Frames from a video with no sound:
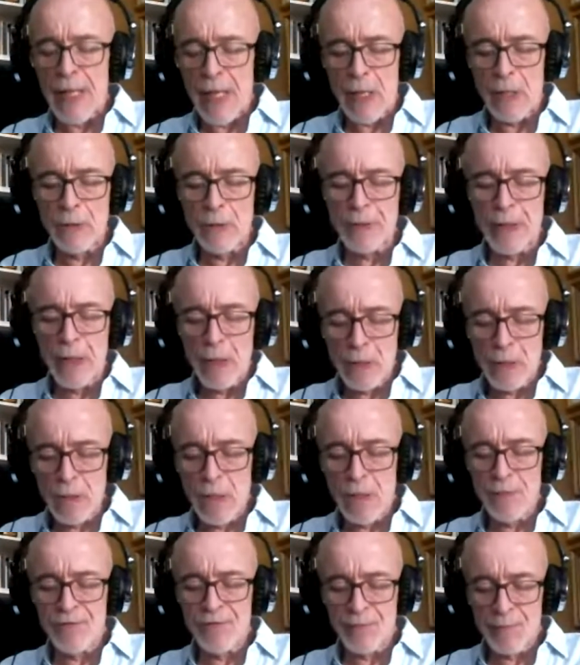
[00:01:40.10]
the held,
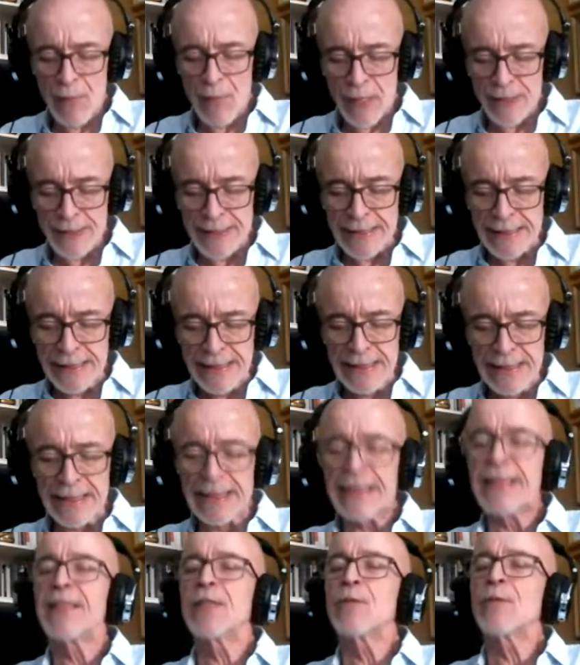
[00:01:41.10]
loved body,
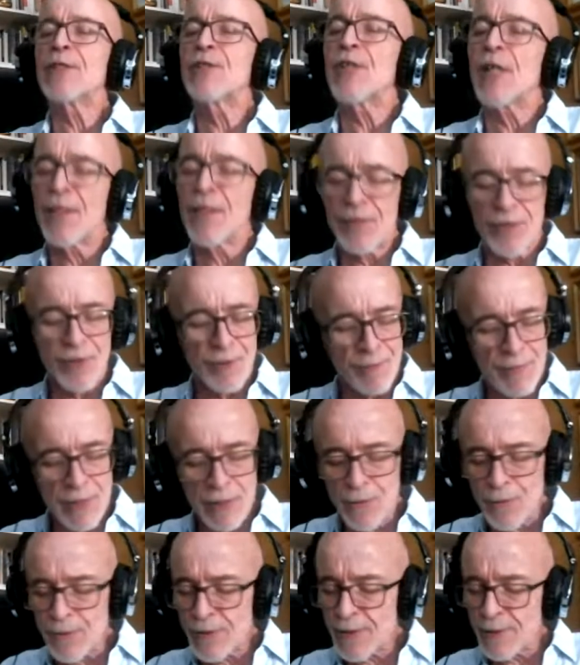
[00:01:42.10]
into which entered
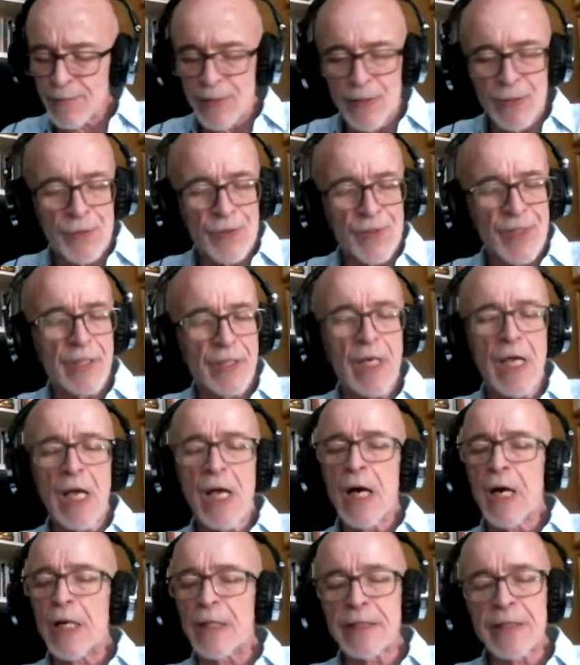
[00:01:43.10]
milk and
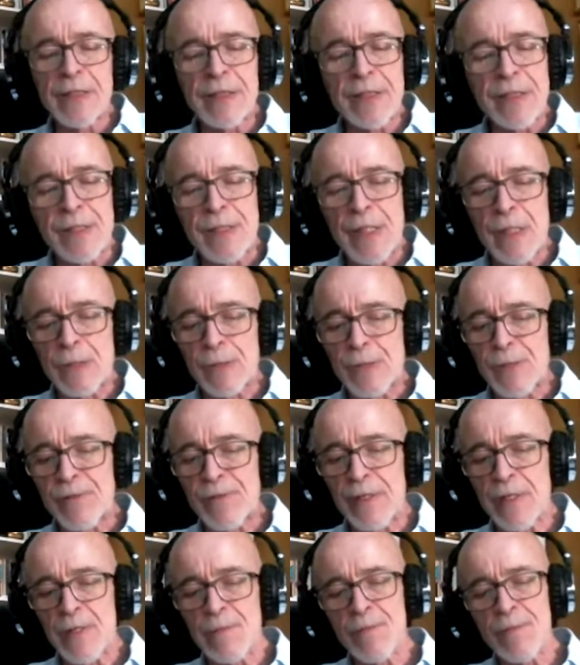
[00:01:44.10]
music, honeying the
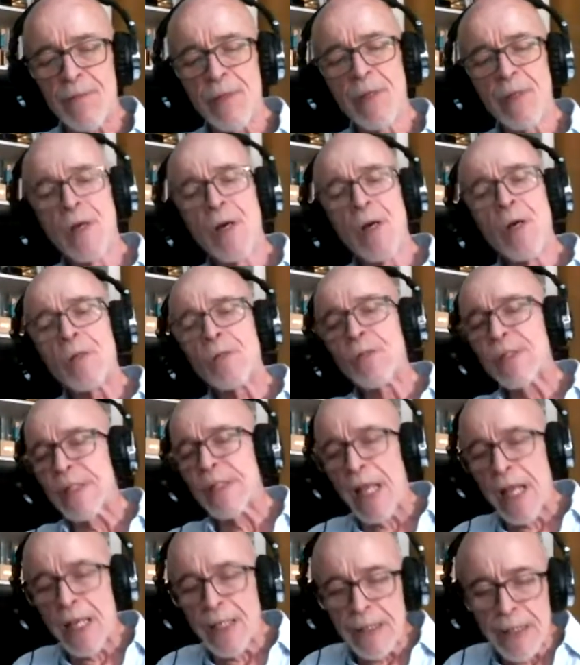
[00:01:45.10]
cells of him,
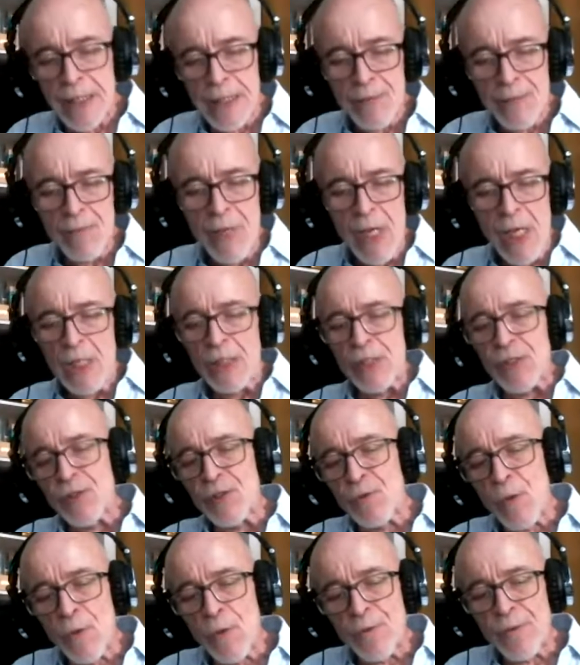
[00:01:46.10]
who sang to him,
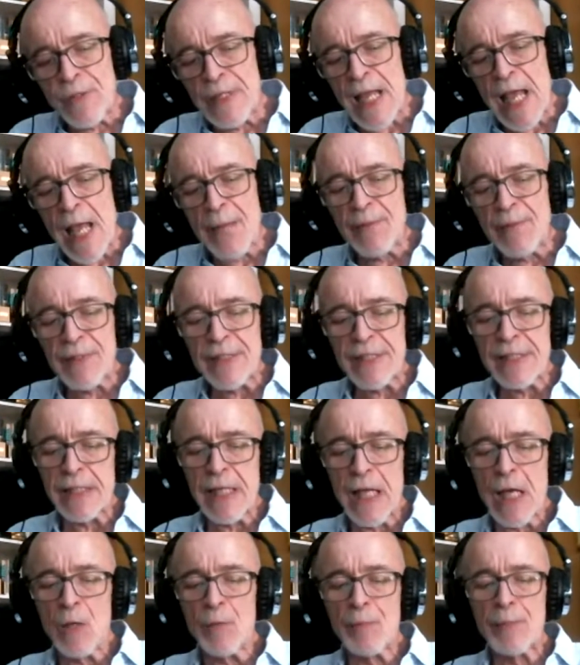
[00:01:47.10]
stroked the nape of the
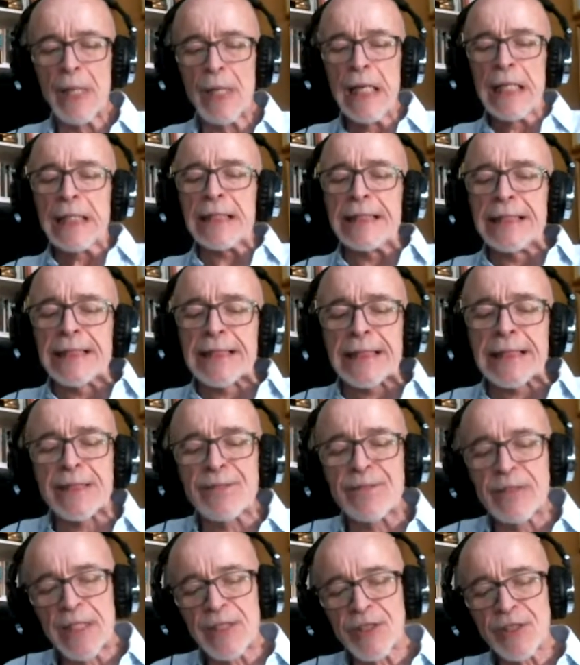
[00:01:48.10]
scalp,
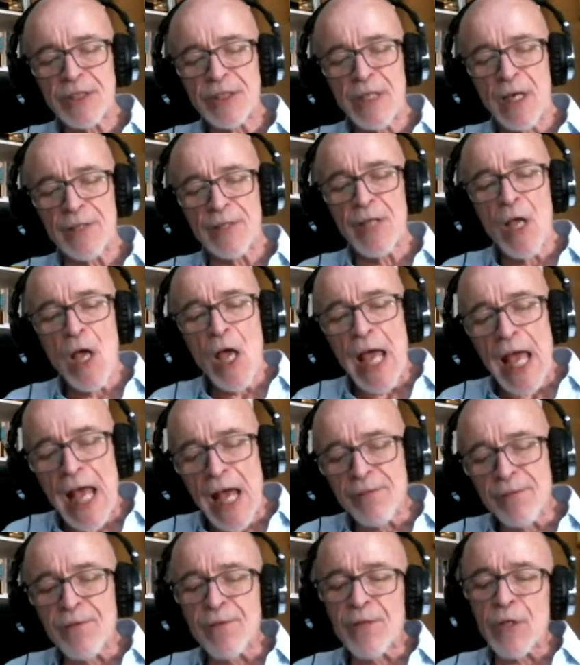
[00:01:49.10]
kissed the flesh knot,
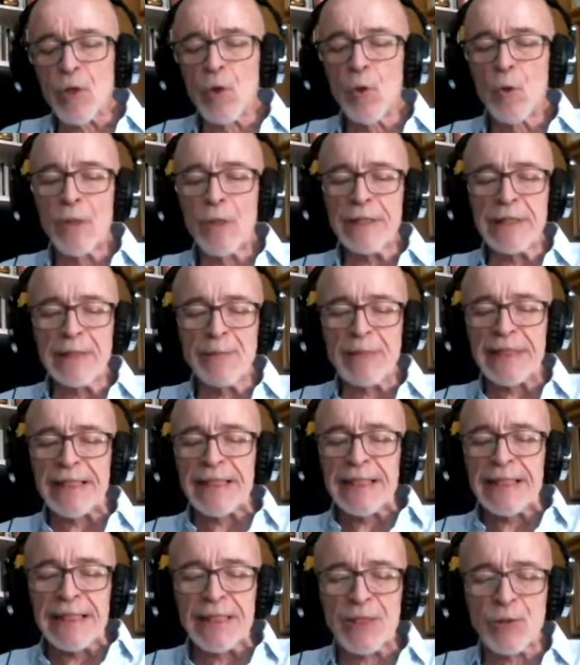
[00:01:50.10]
after the cord
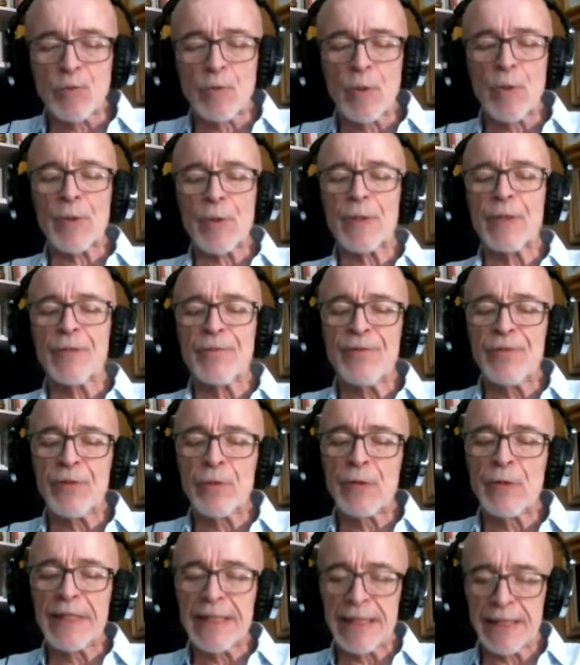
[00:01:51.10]
completed its work
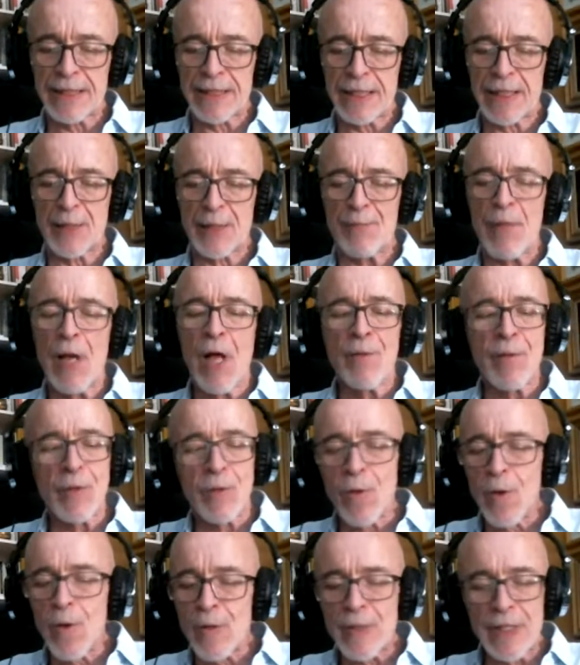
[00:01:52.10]
of fueling into him
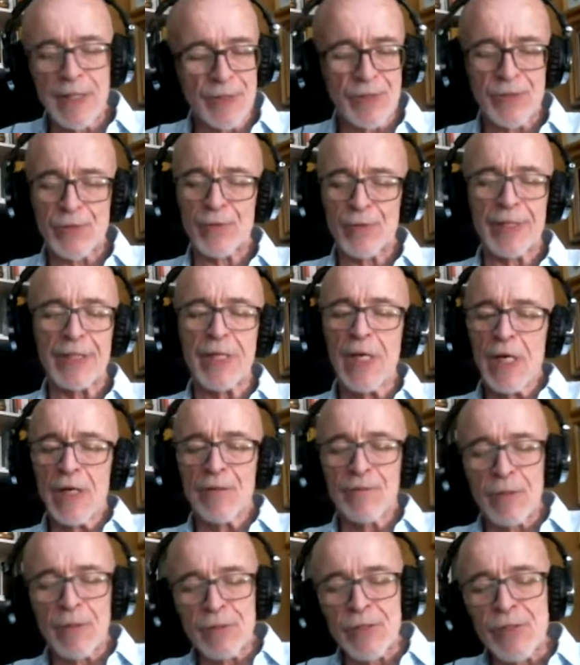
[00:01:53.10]
the long
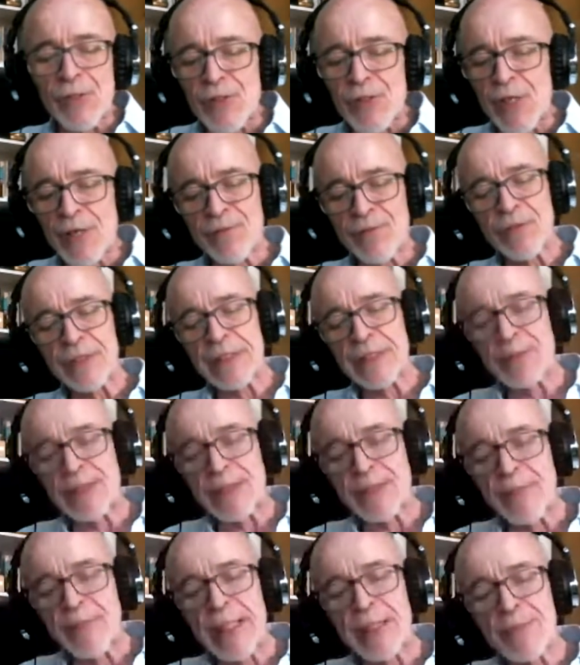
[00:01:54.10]
history of those whose
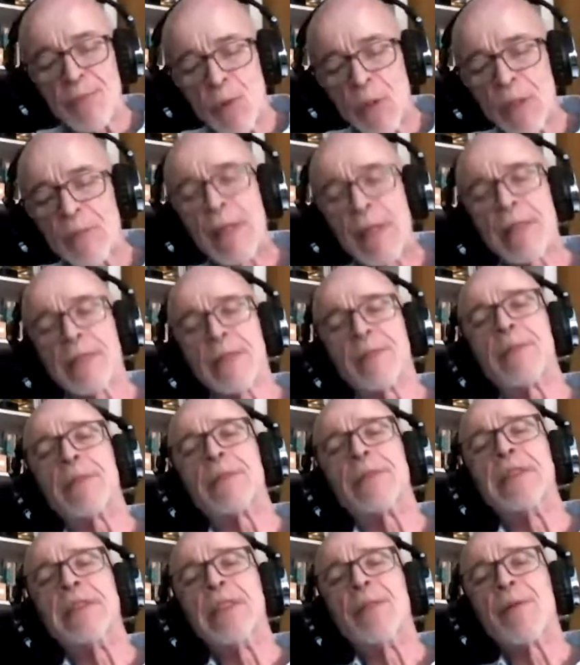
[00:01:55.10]
suffering was made more
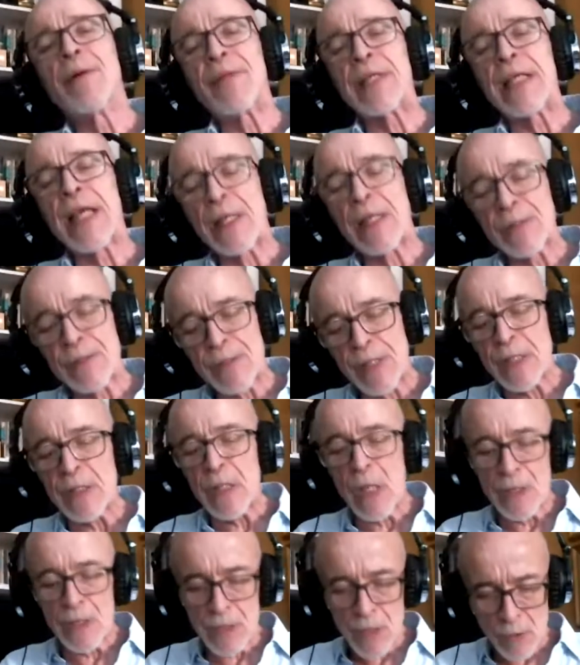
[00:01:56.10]
bearable by the as
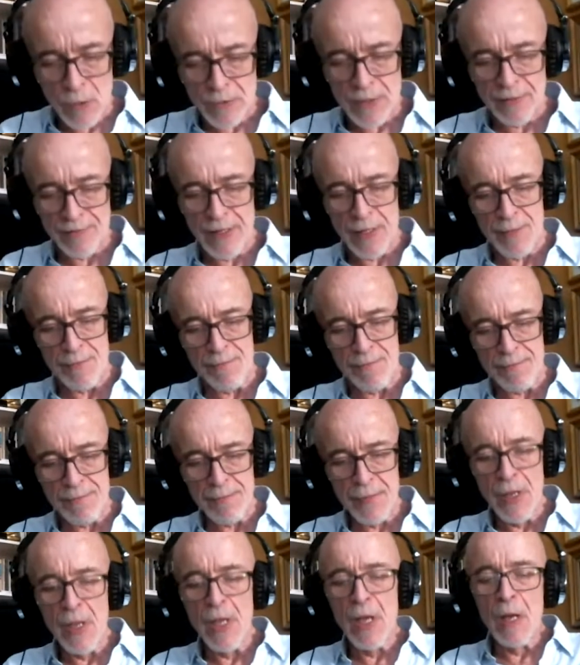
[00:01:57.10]
yet unknown of
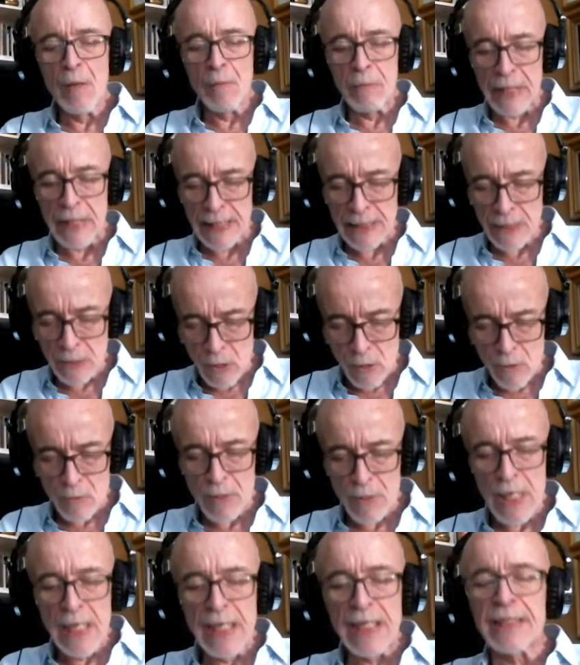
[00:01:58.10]
him, playing
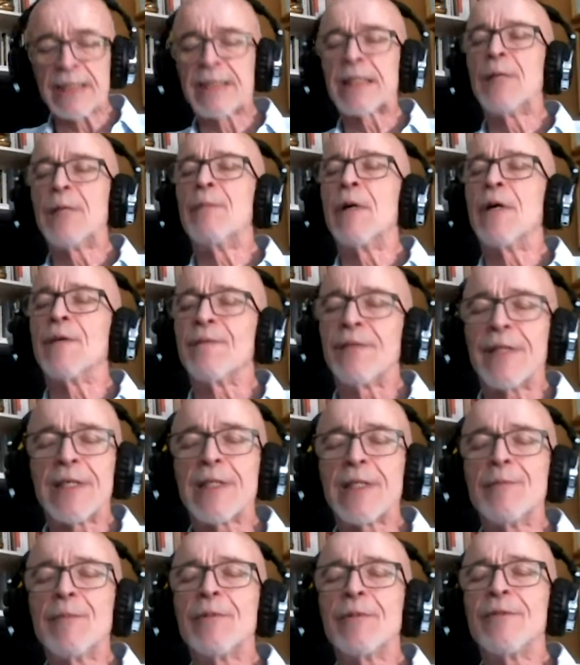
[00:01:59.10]
alone in some
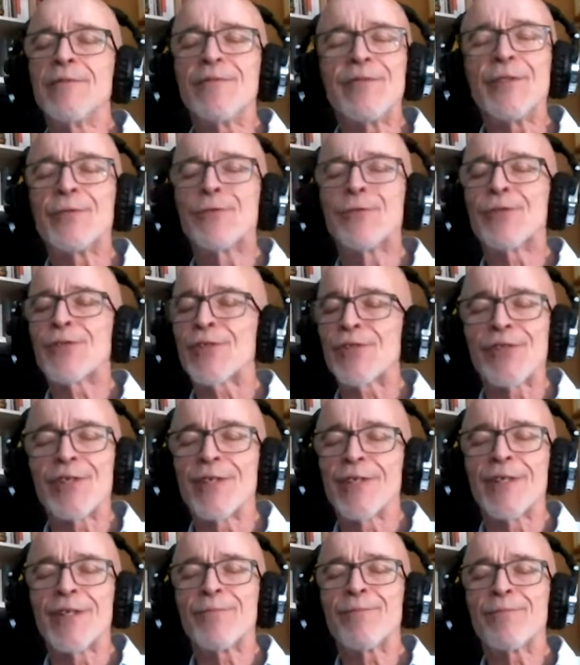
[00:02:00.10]
unthinkable future
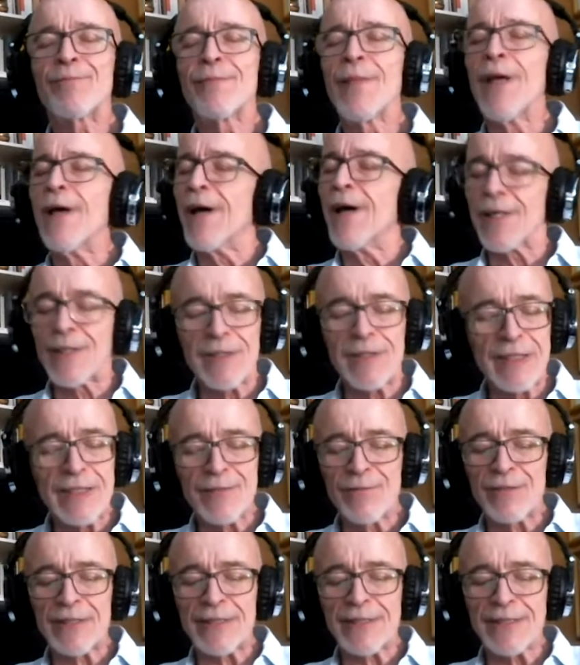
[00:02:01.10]
city, a
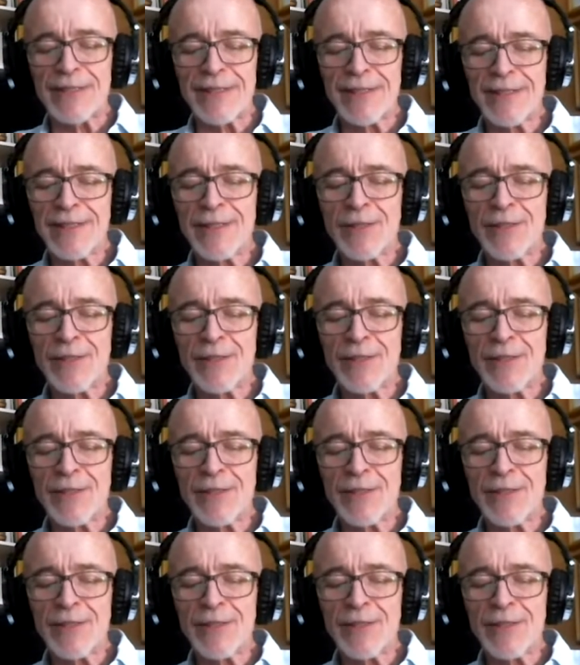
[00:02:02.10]
Cleveland,